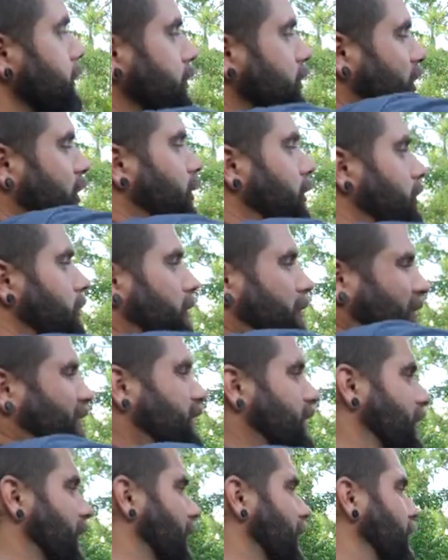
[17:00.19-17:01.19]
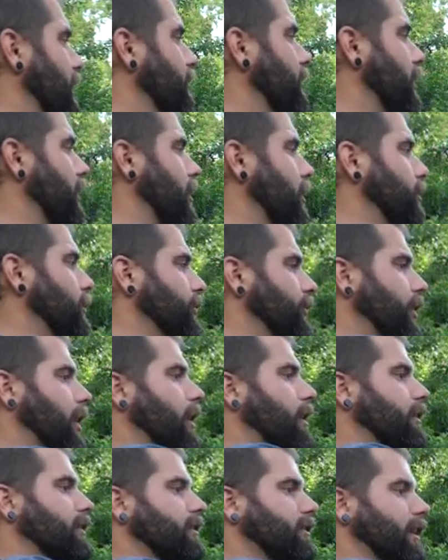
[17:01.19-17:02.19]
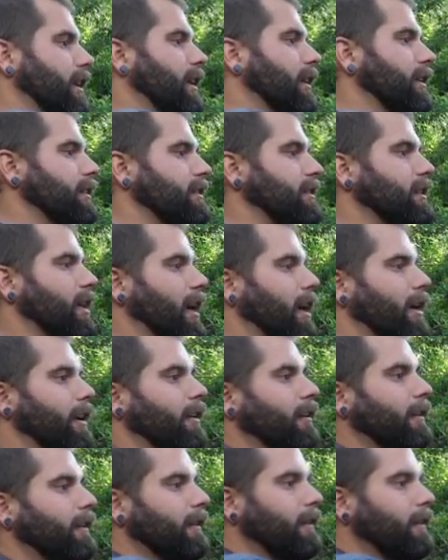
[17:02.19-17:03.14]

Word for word: So again, give it a couple tugs and it's tight.